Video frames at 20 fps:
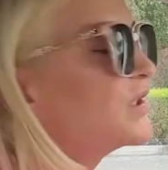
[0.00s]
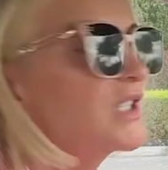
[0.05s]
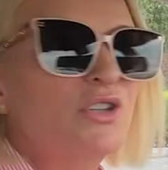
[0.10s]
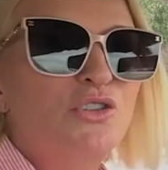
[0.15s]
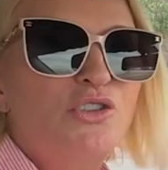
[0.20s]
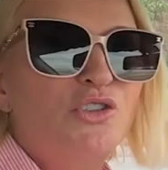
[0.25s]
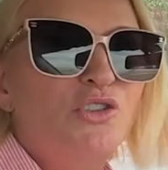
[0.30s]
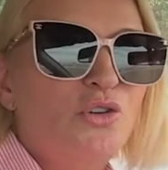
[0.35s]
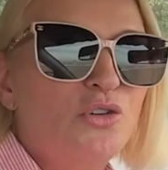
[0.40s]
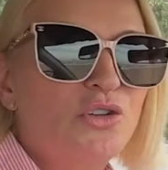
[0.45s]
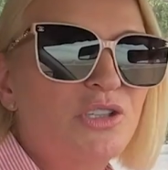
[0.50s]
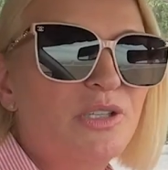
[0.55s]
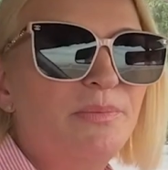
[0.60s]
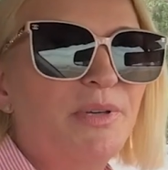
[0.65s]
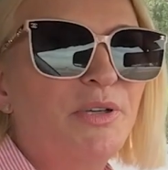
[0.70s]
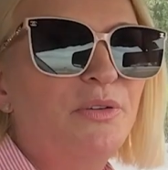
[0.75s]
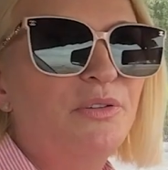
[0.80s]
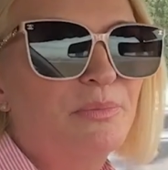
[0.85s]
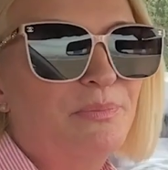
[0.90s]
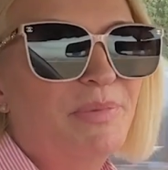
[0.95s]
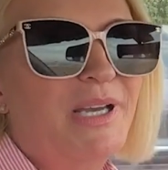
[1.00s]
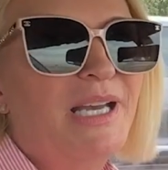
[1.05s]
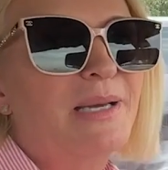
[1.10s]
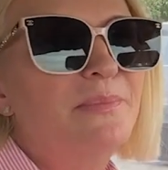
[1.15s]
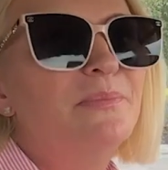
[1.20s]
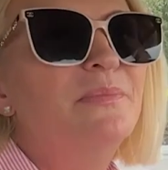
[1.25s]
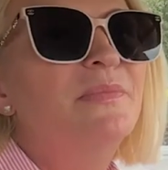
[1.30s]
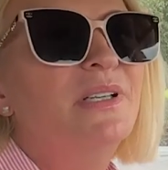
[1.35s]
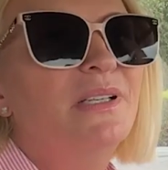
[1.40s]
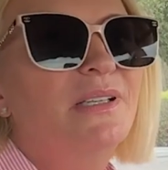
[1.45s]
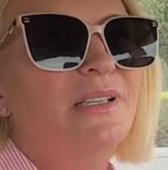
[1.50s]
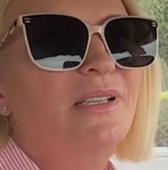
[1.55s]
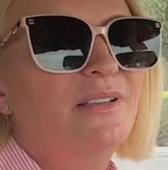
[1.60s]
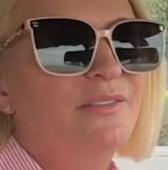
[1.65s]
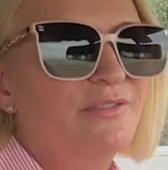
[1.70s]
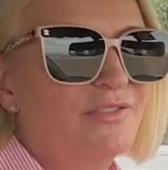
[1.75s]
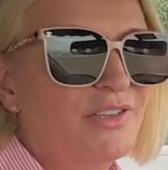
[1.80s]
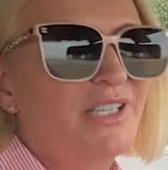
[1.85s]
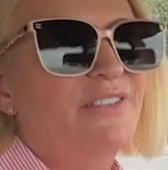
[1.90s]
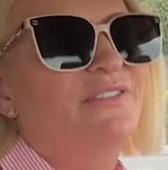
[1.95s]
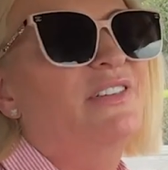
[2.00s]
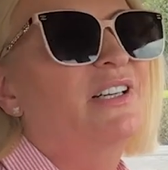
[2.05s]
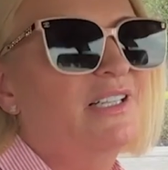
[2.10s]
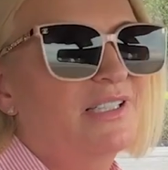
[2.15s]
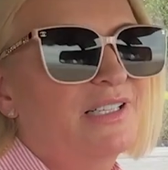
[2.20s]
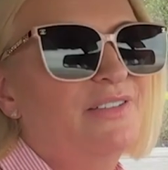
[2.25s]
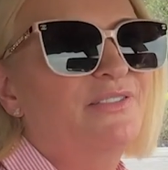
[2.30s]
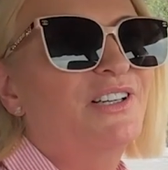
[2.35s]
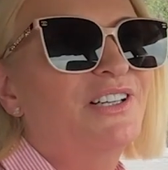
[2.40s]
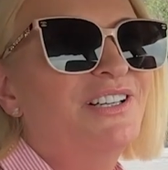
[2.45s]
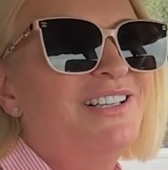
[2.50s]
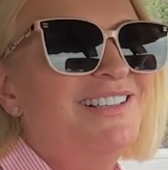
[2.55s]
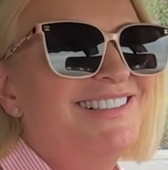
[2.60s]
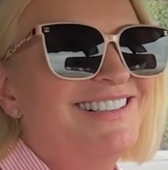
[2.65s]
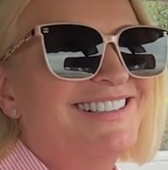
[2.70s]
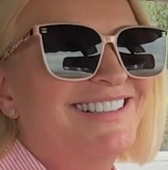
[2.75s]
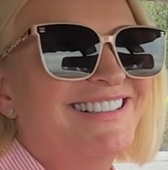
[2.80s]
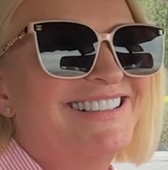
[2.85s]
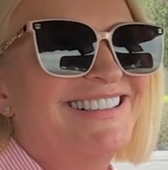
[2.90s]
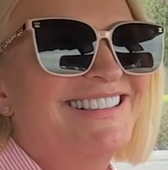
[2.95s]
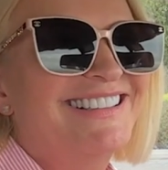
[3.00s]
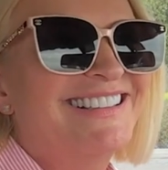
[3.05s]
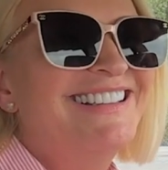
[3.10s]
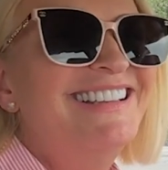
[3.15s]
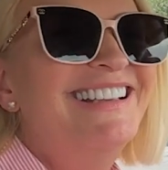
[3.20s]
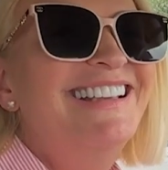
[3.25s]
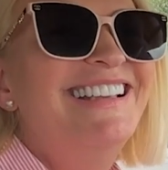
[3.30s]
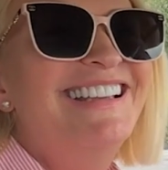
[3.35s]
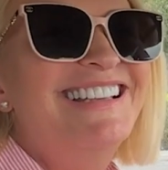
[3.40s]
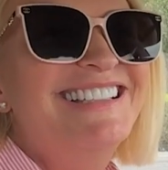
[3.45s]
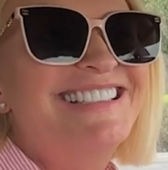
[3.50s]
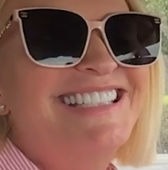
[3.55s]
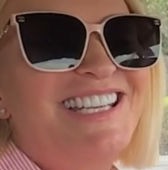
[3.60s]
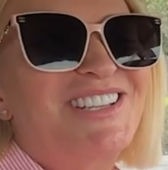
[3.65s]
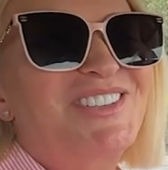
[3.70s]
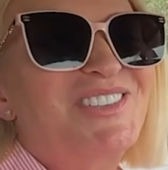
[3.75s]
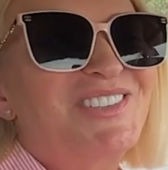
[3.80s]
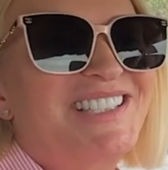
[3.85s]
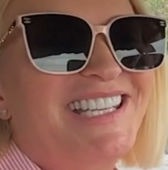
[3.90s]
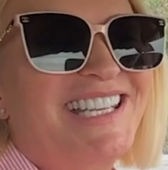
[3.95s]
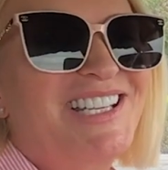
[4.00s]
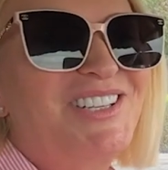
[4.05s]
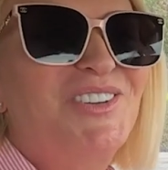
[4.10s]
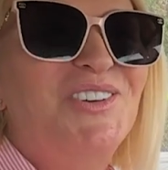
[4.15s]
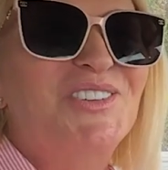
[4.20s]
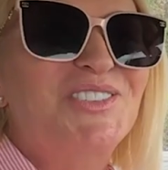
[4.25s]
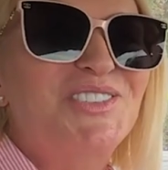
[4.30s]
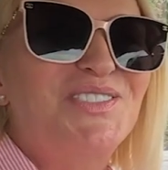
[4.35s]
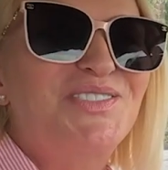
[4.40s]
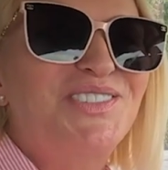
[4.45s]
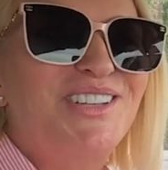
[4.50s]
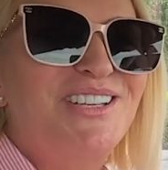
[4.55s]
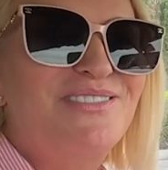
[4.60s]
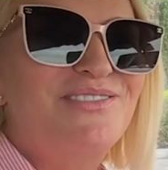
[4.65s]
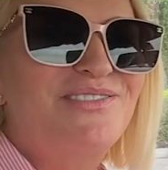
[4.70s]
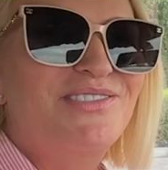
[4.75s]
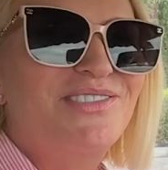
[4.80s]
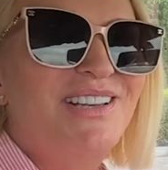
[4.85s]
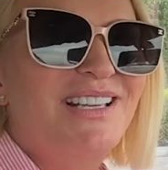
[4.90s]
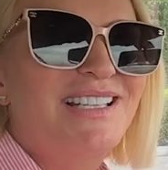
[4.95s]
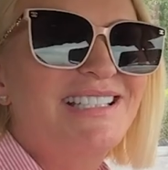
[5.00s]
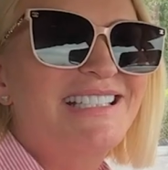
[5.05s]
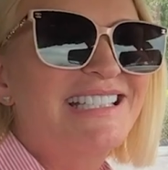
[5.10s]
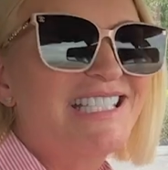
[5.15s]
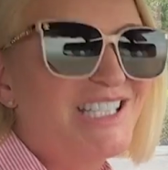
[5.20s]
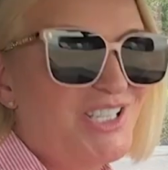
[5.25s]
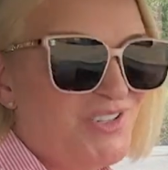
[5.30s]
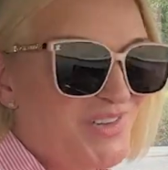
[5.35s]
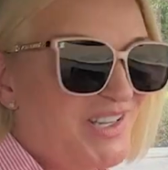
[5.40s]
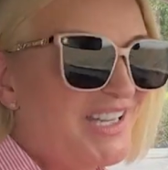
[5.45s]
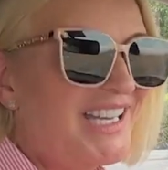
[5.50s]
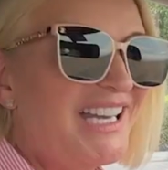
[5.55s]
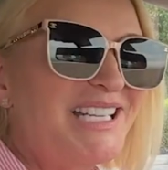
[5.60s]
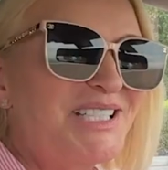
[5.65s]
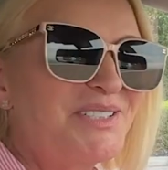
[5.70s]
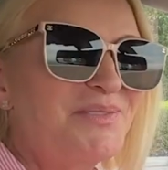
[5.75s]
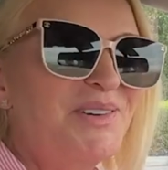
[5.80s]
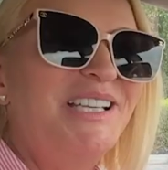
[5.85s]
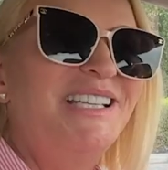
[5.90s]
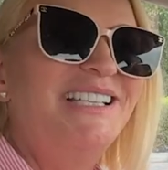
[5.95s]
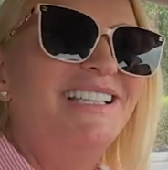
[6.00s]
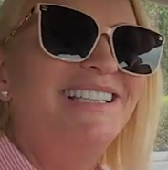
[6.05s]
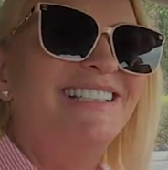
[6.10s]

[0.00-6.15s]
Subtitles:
I could talk about the palm forever and ever. Take good care, lots of love. See you in the next one.